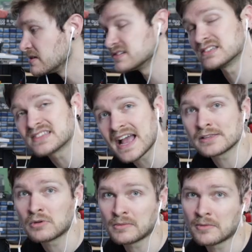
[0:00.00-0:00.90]
This is
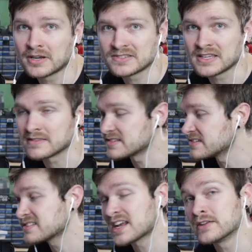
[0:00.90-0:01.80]
exactly what we want to see. This
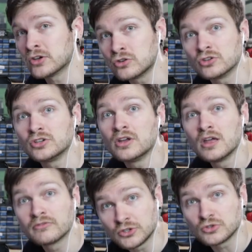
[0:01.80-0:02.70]
is a sign of a good
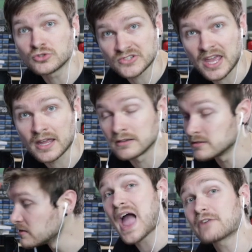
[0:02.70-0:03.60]
fiducial scan.
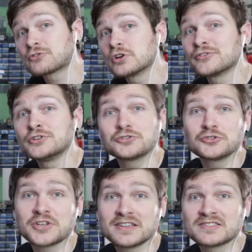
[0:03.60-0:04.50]
After your
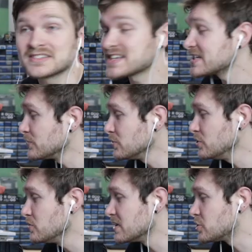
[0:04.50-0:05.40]
fiducial check is successful,
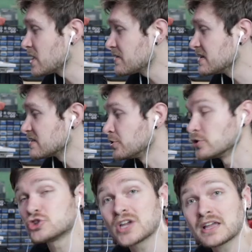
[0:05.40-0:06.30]
you can check this
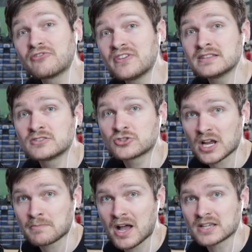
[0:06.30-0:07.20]
little check FIDs
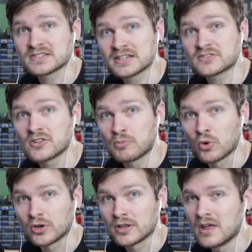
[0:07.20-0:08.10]
checkbox next to the
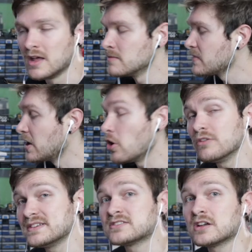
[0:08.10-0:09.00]
board. And all
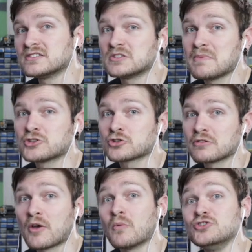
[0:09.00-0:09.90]
this does is make sure
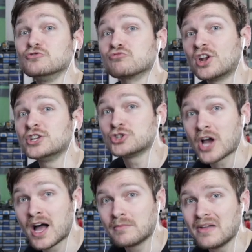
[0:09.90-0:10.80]
that when you run a
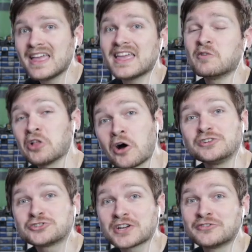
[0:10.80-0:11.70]
job, it will
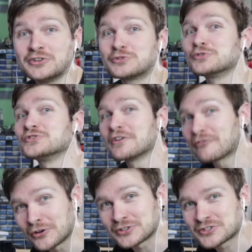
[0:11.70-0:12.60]
always check fiducials
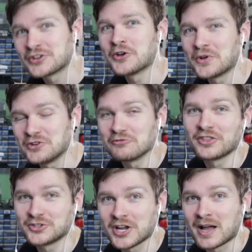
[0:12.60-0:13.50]
first when you
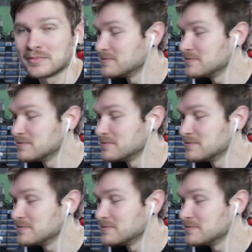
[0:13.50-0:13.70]
run the job.